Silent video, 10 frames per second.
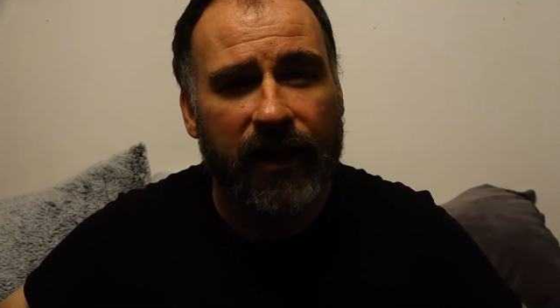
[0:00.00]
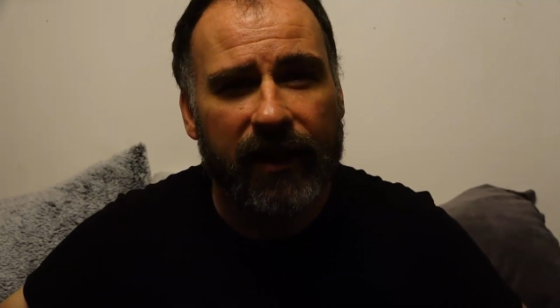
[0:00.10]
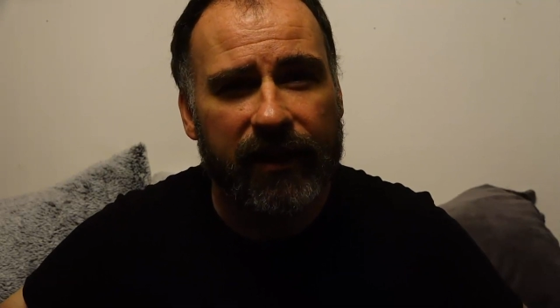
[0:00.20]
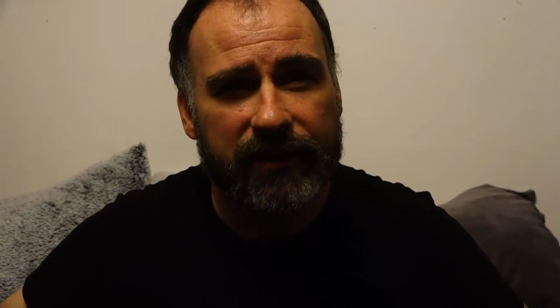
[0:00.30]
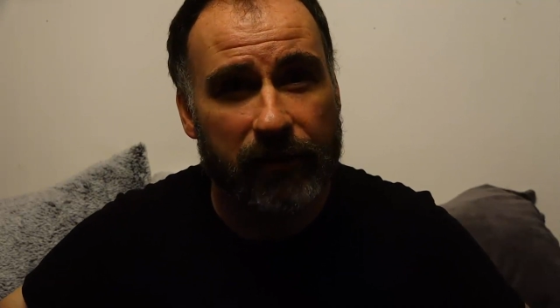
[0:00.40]

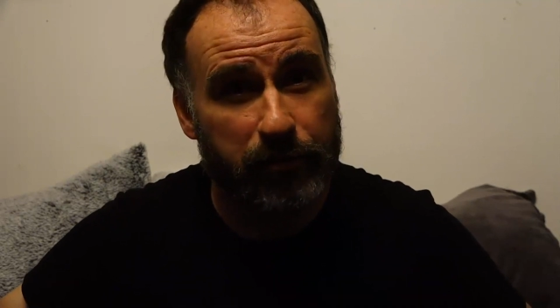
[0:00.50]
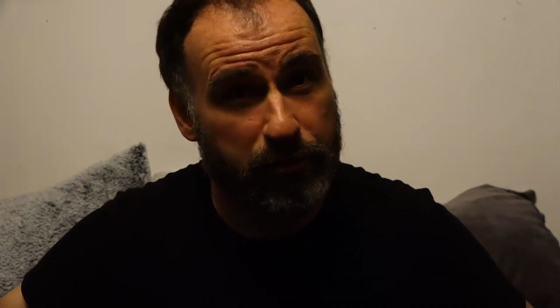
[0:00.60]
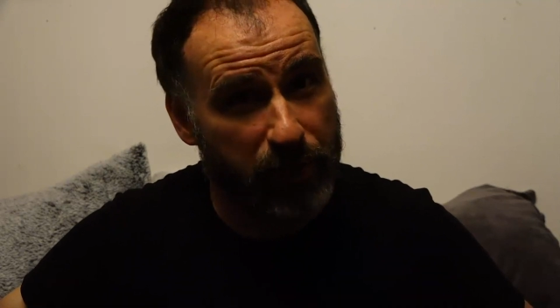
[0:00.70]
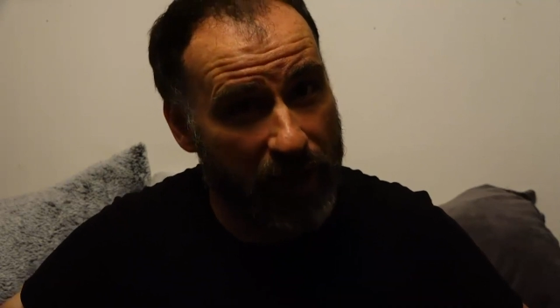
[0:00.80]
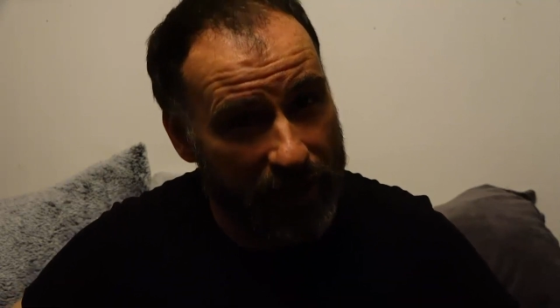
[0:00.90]
That is a
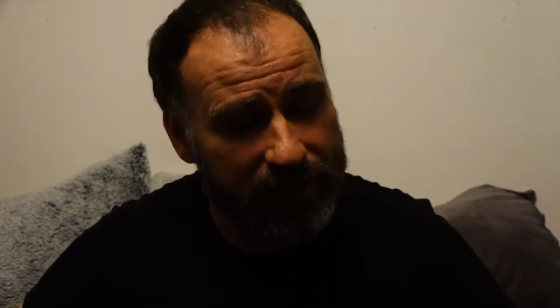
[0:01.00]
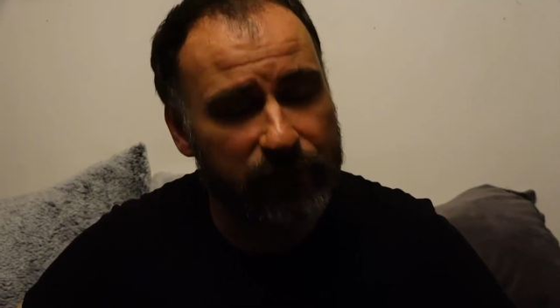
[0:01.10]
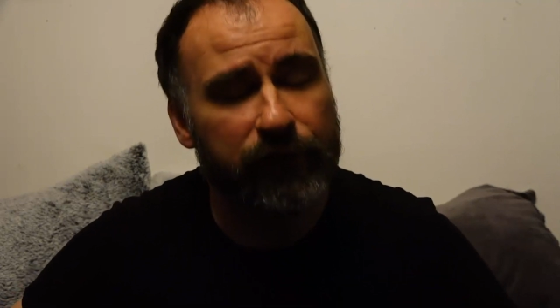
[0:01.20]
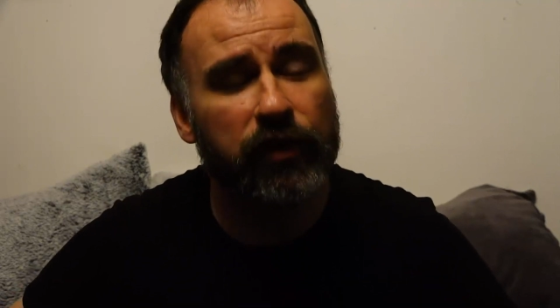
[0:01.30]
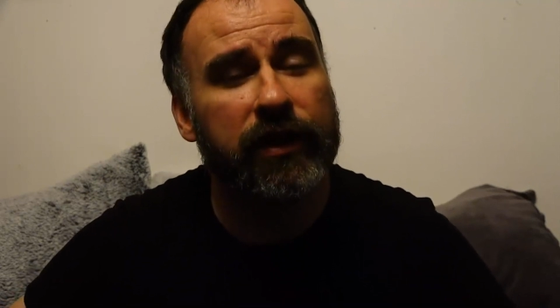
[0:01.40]

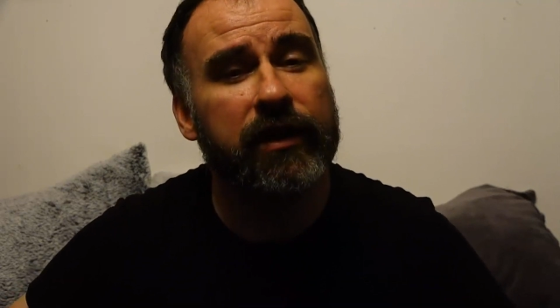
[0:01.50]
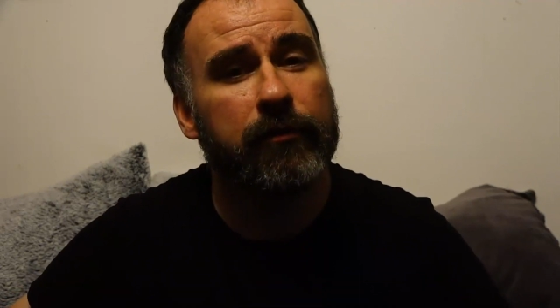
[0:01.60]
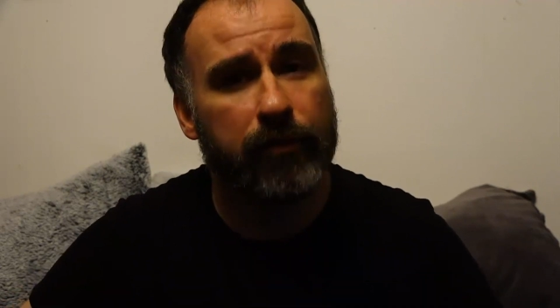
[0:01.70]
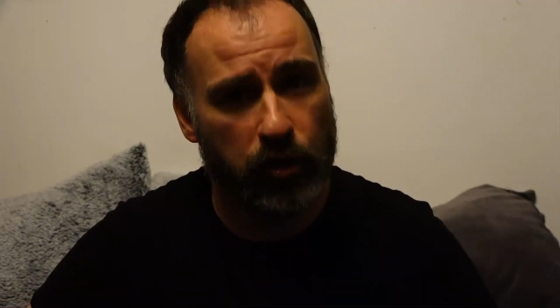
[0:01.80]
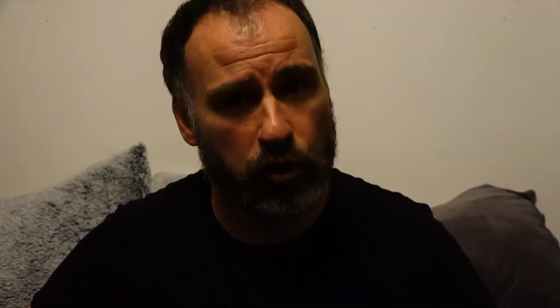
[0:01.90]
pitifully
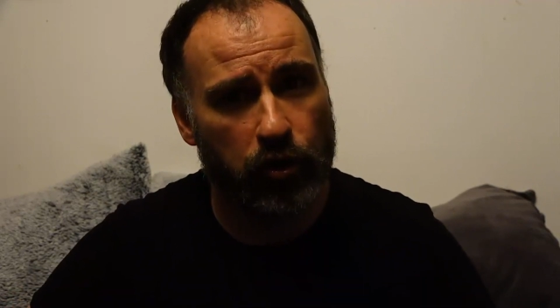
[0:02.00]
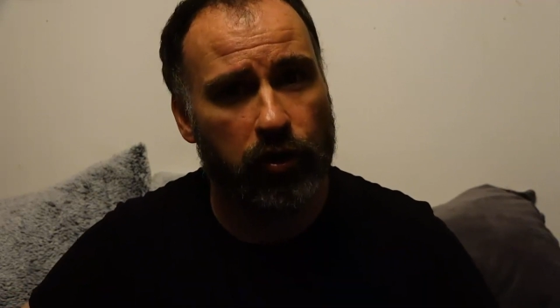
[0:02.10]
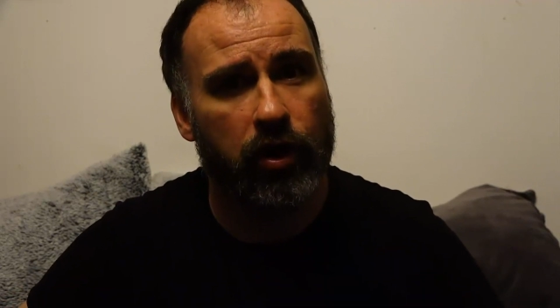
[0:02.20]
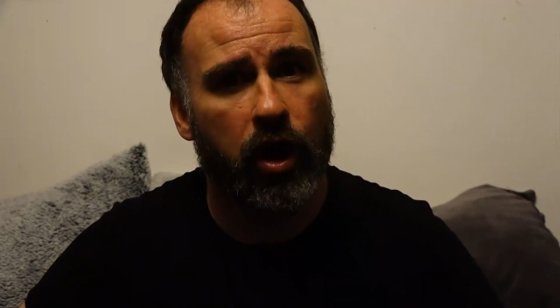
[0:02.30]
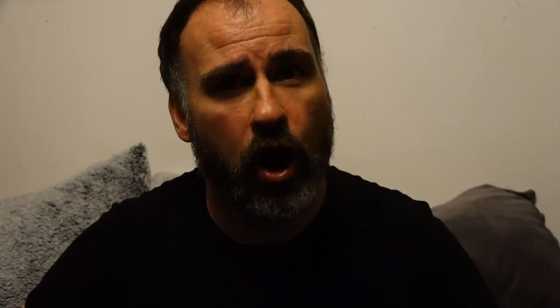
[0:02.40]

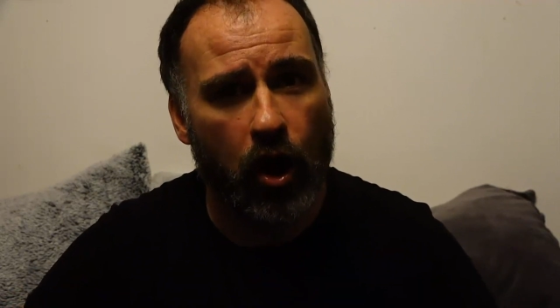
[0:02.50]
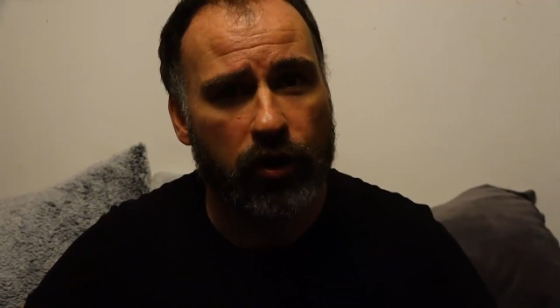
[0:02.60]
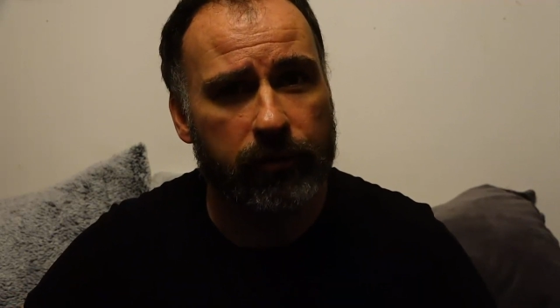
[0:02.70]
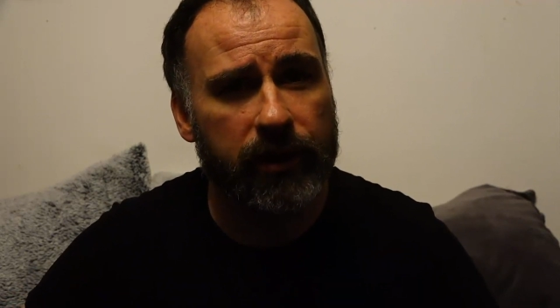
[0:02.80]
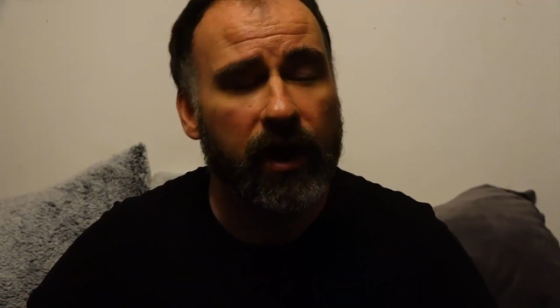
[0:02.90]
poor
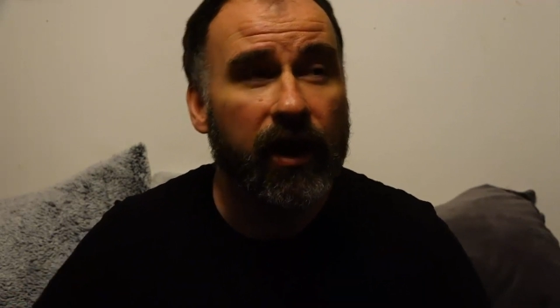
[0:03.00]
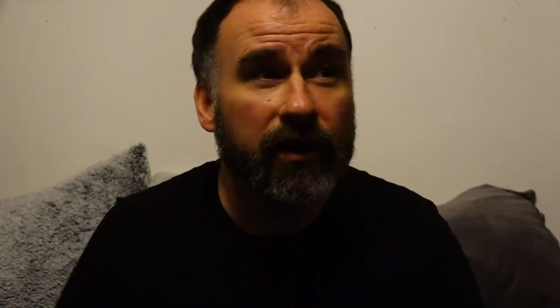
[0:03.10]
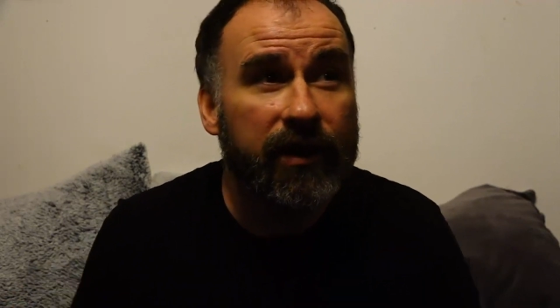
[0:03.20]
argument.